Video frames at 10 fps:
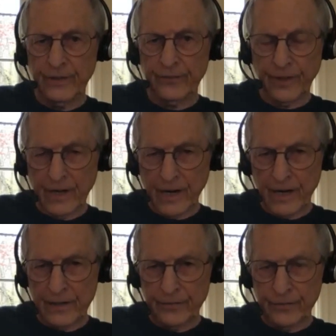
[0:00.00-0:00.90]
and
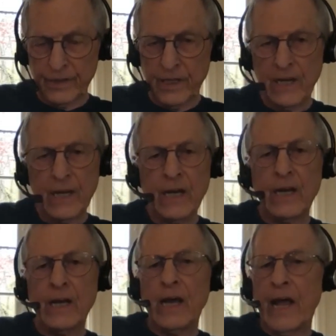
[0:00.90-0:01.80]
psychiatry,
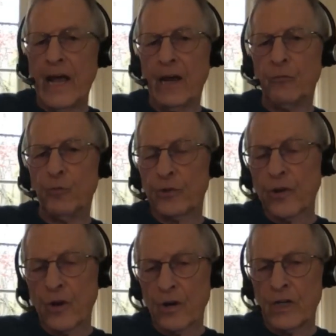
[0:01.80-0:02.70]
and we're
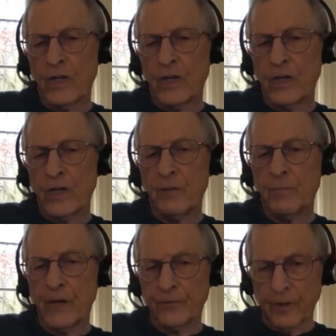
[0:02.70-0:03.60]
talking about
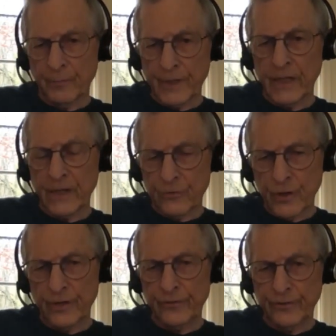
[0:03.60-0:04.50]
something that
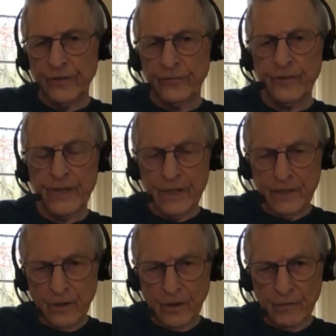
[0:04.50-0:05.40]
transcends the ego.